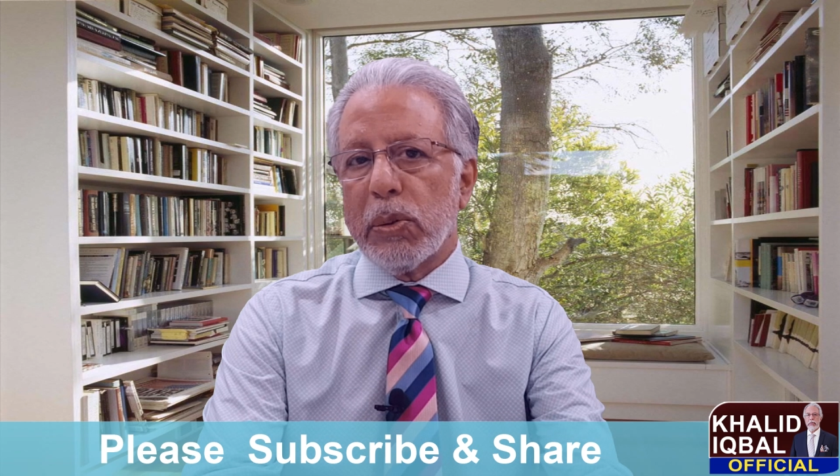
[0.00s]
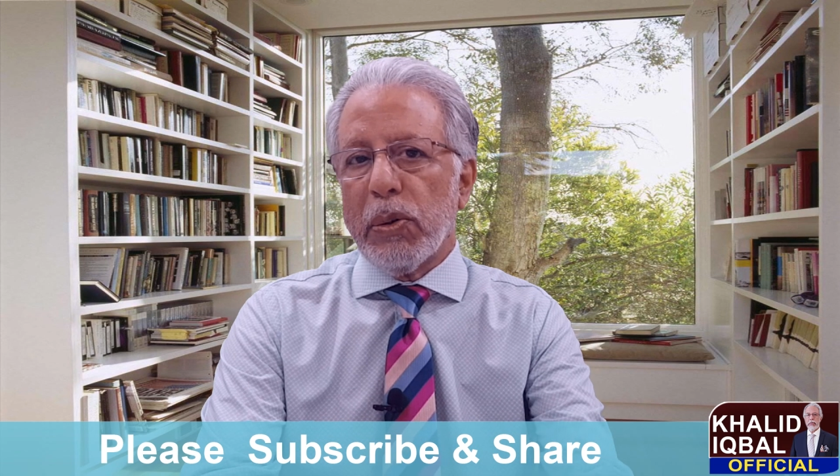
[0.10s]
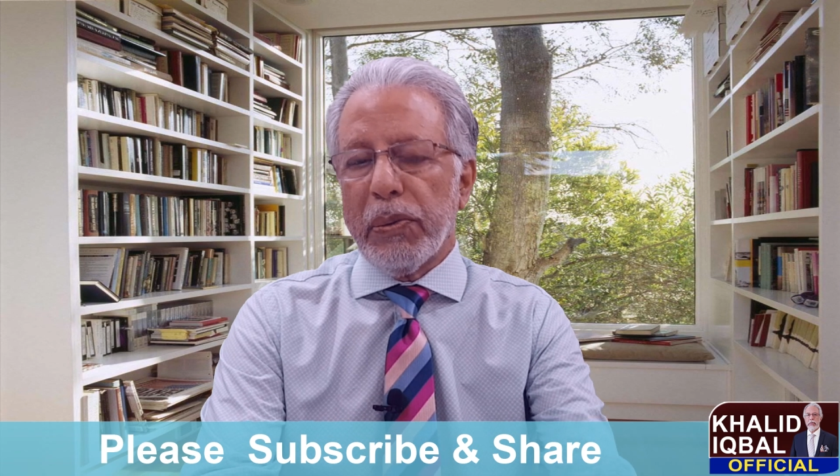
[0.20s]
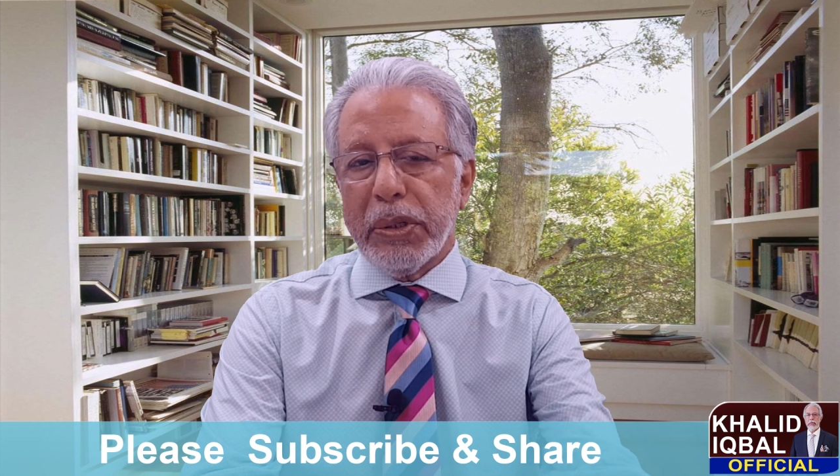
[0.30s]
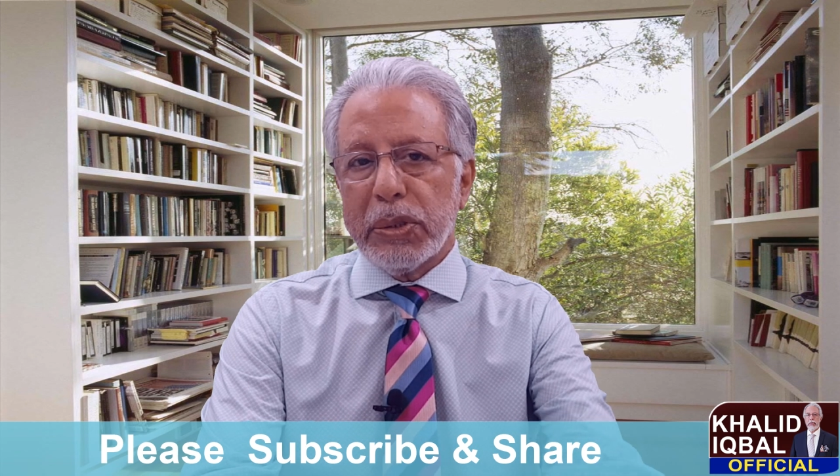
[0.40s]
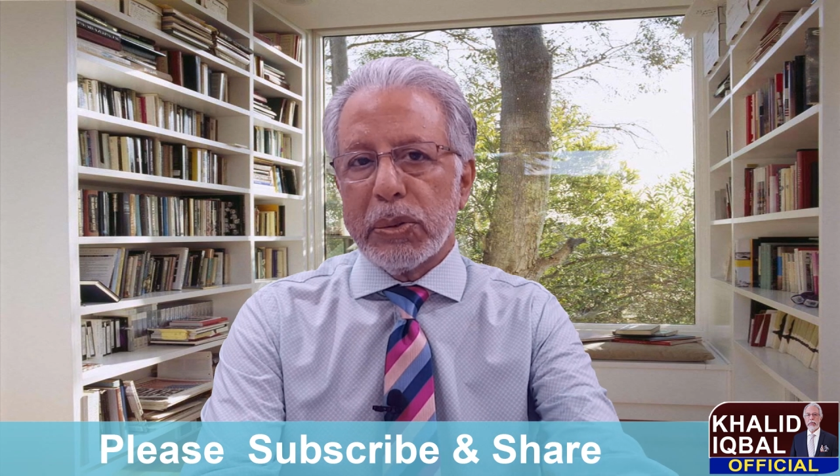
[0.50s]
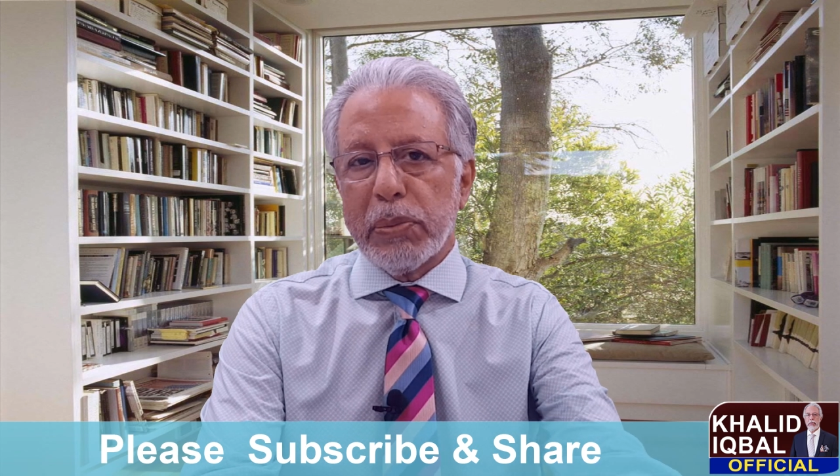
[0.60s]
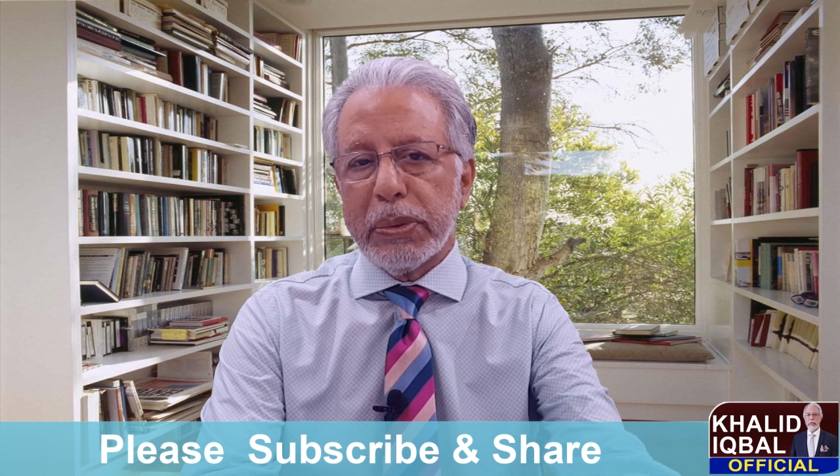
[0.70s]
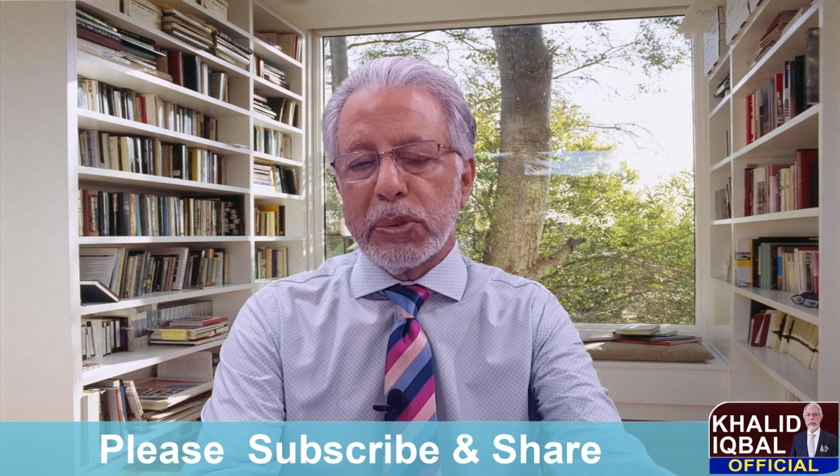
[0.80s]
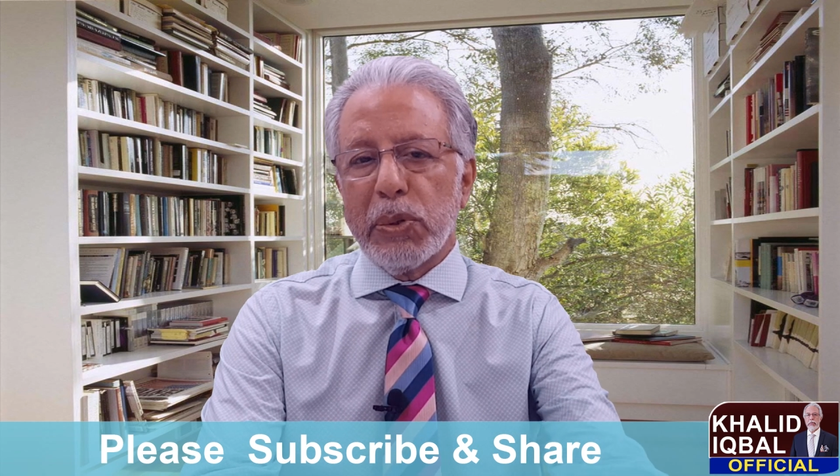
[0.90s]
who wish to
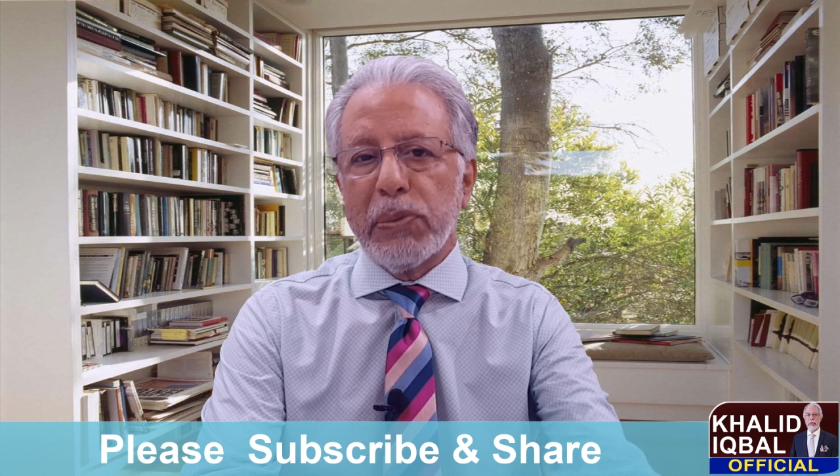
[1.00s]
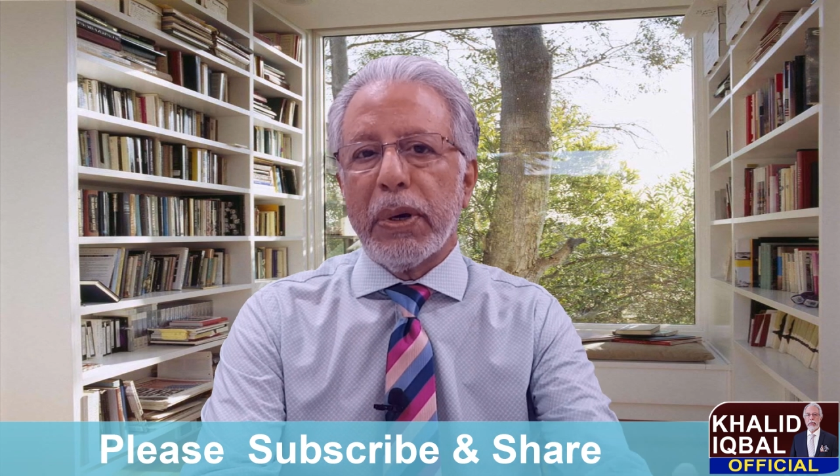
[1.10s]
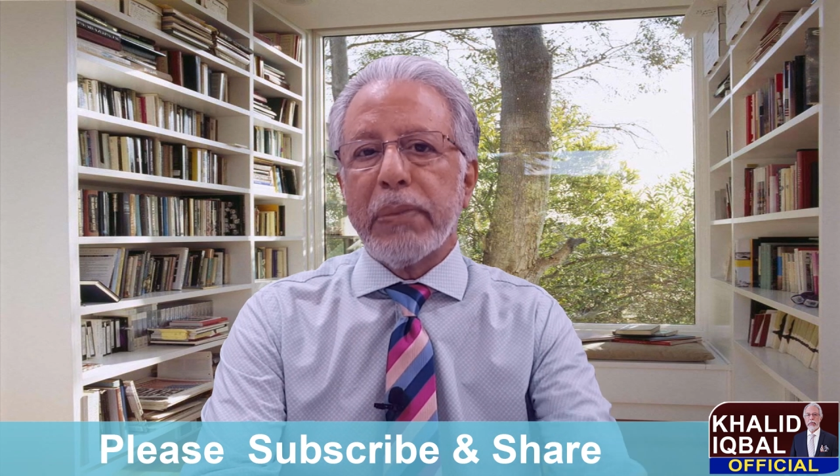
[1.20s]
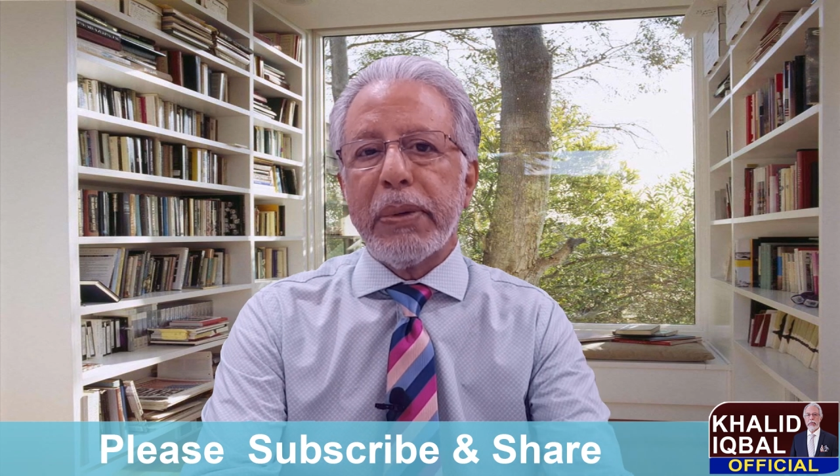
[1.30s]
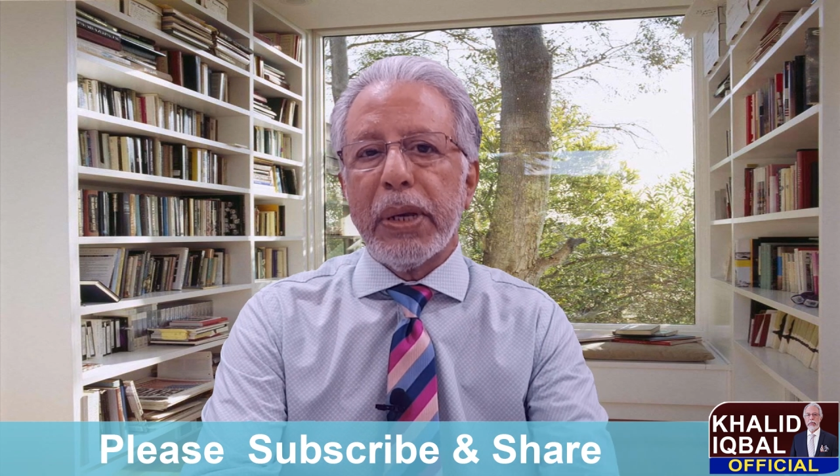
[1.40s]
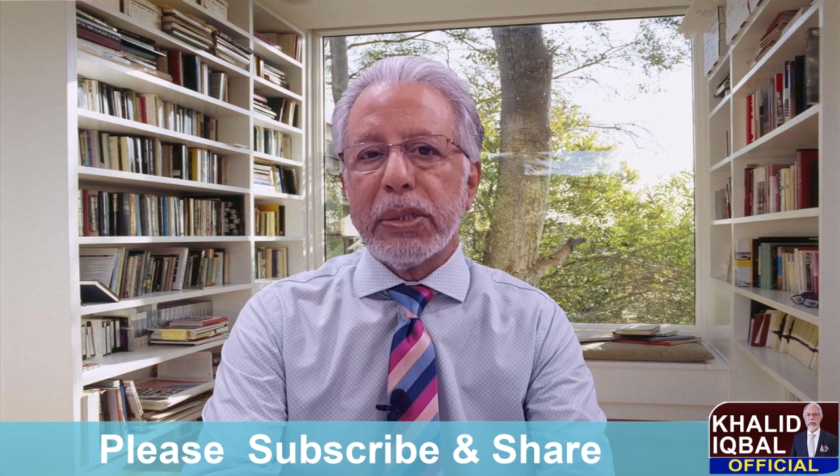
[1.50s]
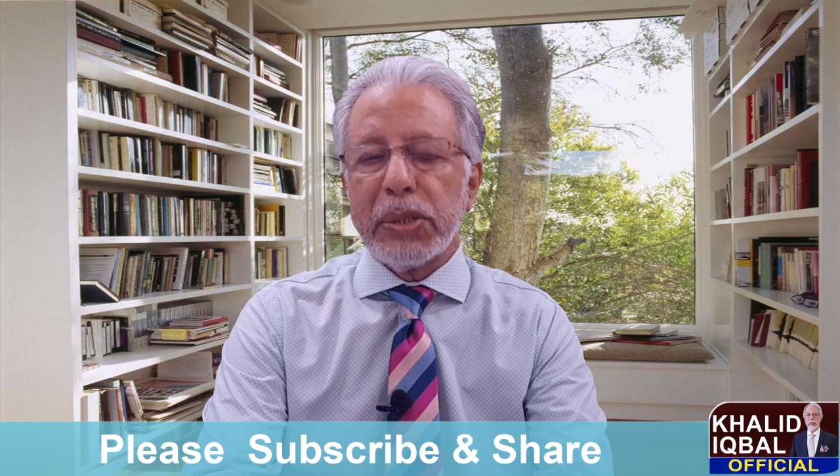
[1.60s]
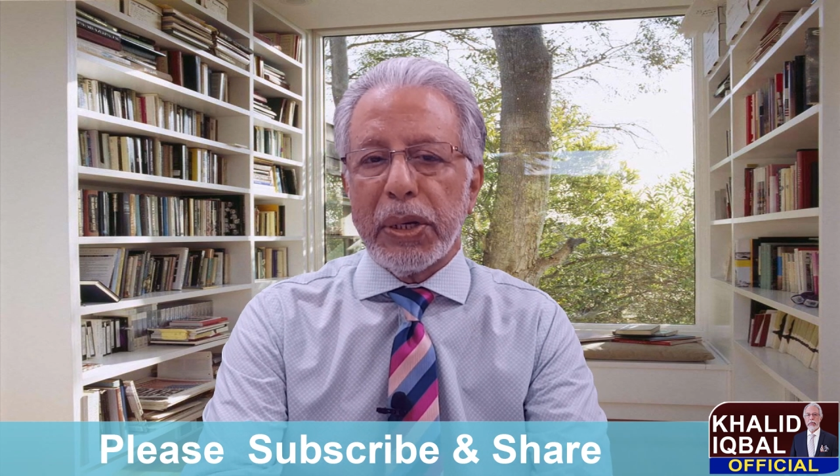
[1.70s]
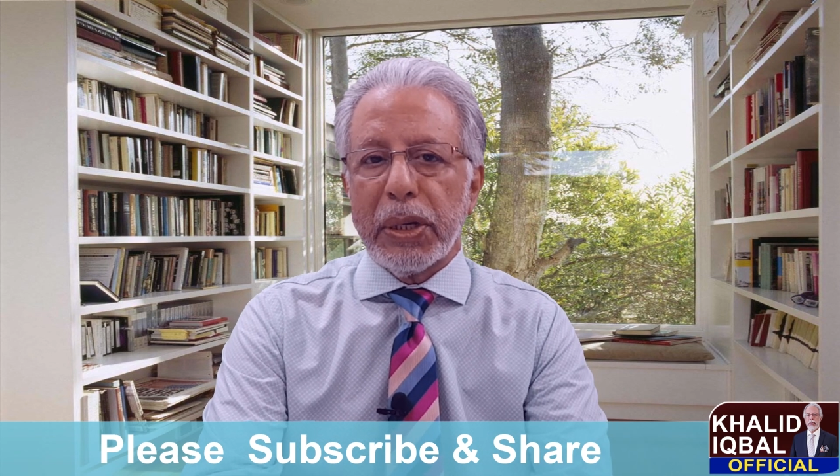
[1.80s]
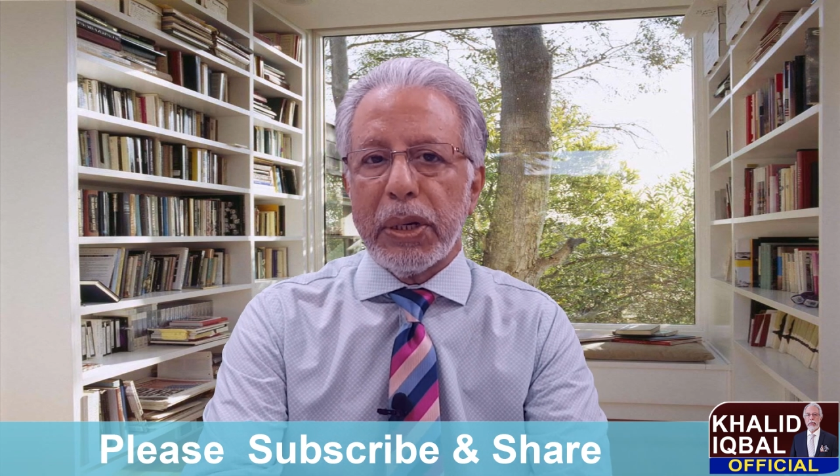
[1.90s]
pursue for
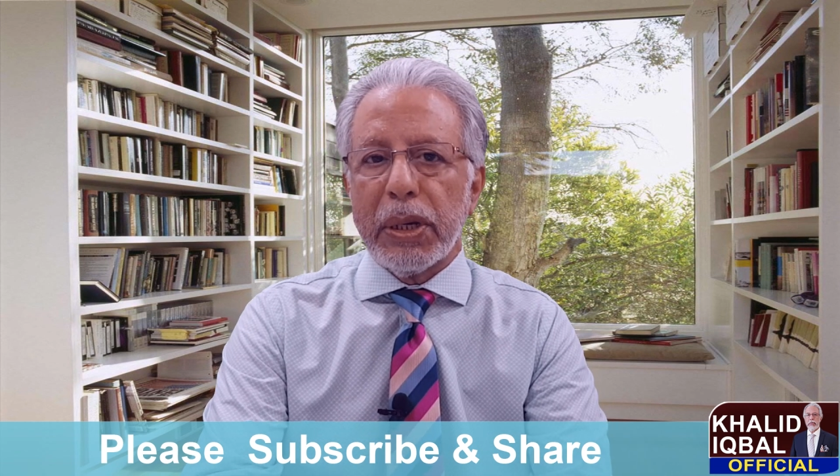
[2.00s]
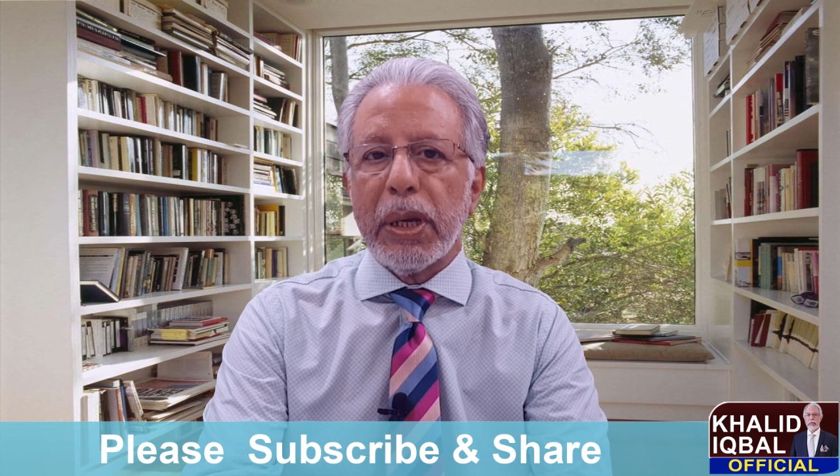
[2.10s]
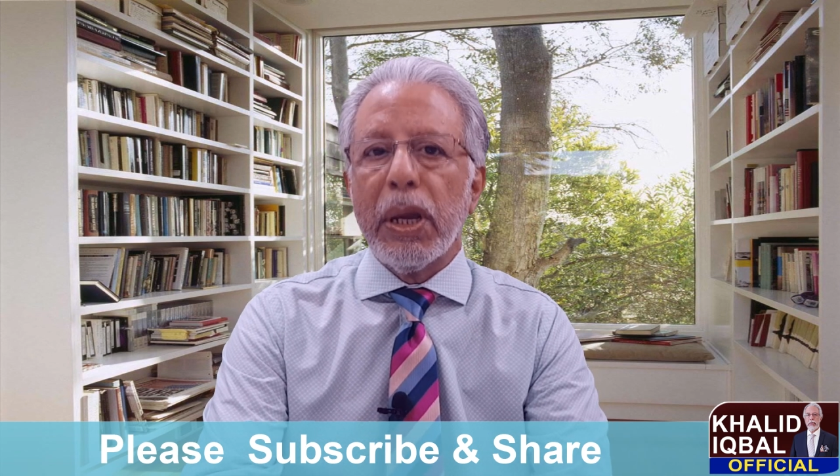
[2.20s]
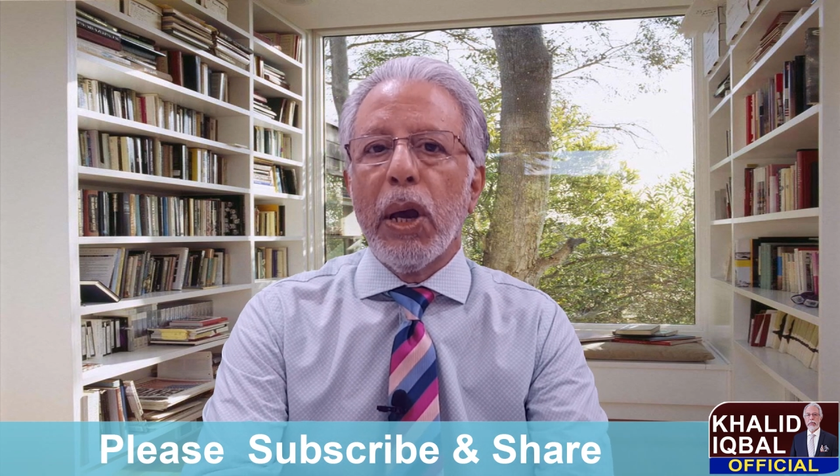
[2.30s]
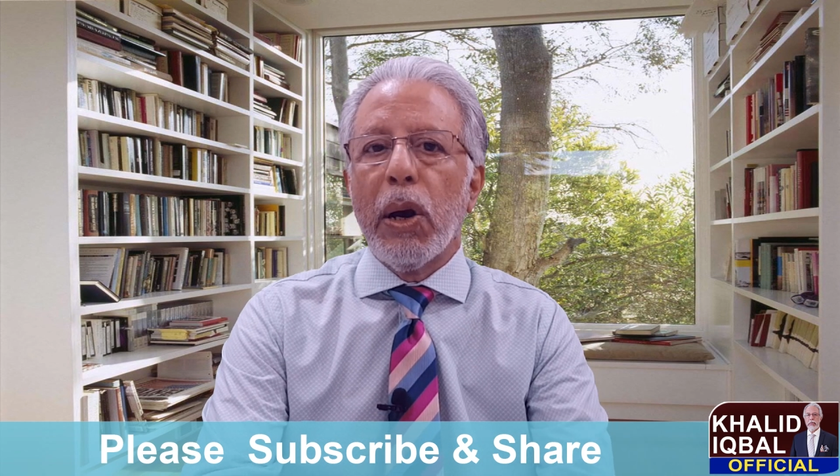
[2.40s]
PhD degree